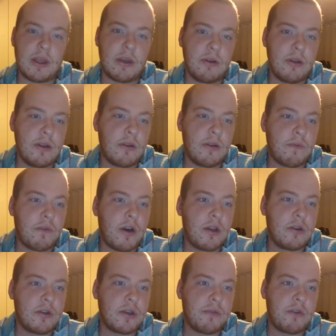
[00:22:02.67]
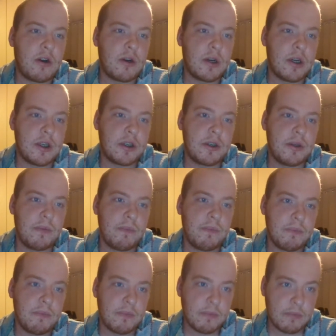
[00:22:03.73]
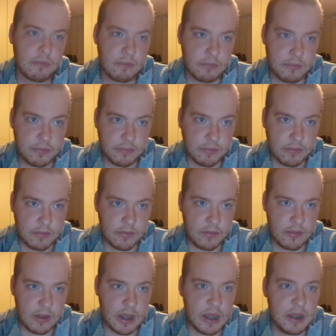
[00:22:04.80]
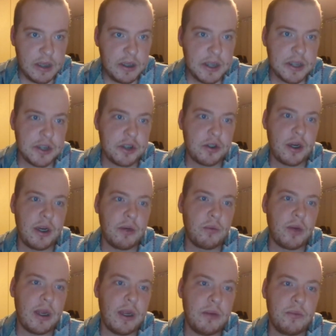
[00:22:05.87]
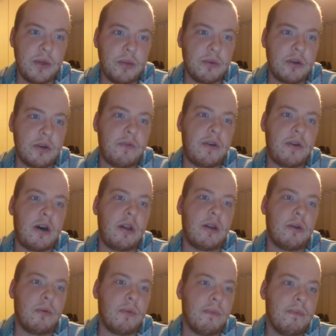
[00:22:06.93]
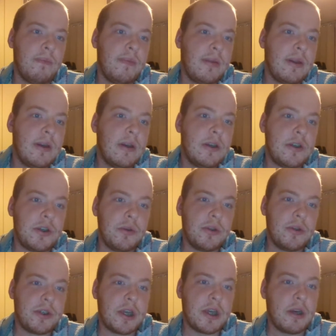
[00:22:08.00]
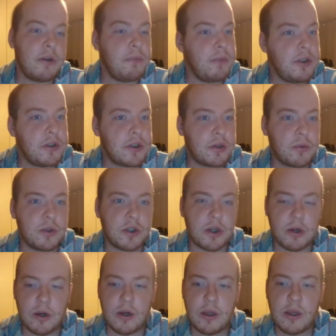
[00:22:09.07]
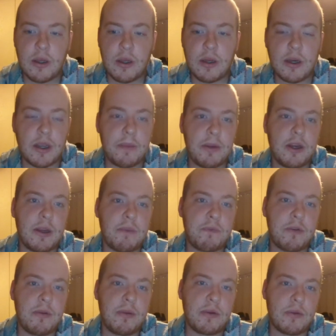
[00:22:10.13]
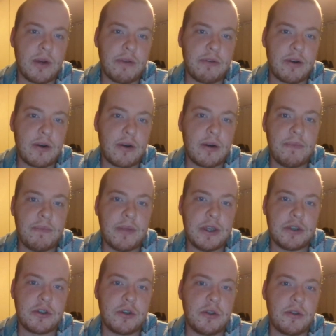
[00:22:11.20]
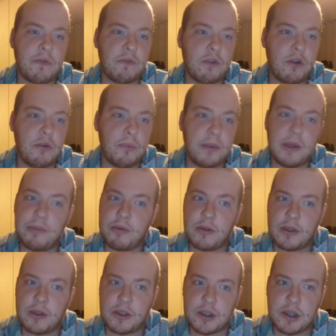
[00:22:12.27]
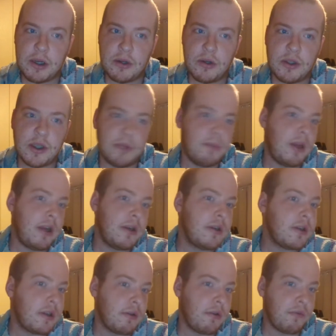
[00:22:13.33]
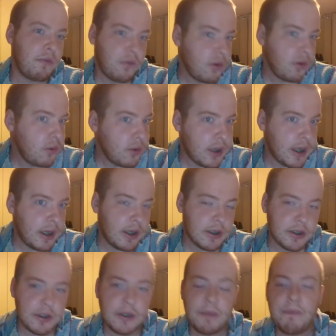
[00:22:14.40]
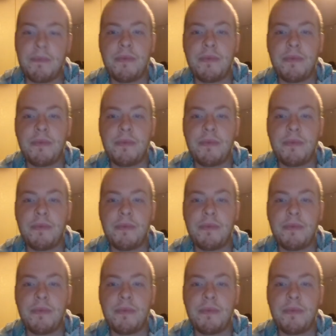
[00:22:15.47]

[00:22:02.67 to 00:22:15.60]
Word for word: telling the fathers of our custom, and straightway we will follow. Soon the sound of music was heard coming up from the river, and soon the flute people and singers and maidens of the flute dance.